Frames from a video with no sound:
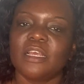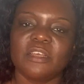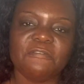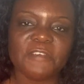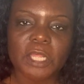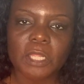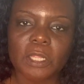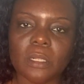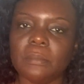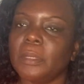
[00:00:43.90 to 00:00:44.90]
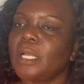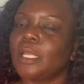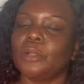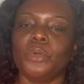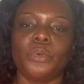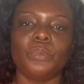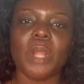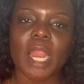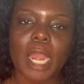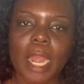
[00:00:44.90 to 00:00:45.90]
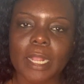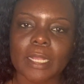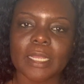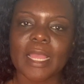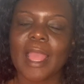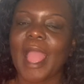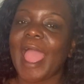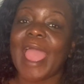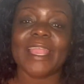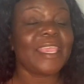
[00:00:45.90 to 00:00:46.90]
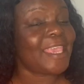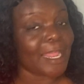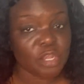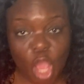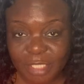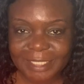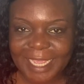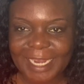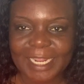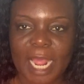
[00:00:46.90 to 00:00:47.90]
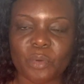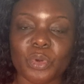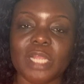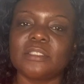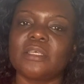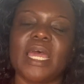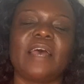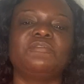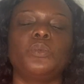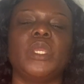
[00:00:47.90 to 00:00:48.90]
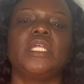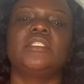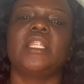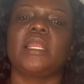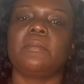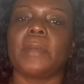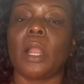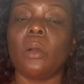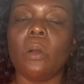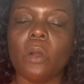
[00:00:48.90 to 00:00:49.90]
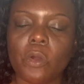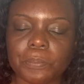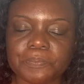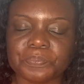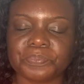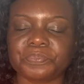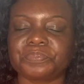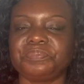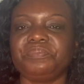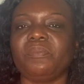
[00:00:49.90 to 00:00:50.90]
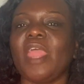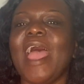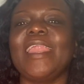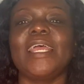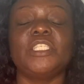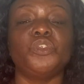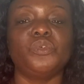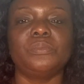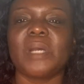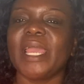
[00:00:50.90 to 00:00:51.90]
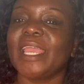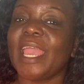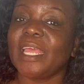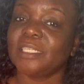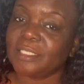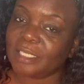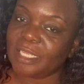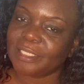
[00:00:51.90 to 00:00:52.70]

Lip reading: film, I go to work, I cannot edit at work, so I'd have to wait until I come back home and I do my editing.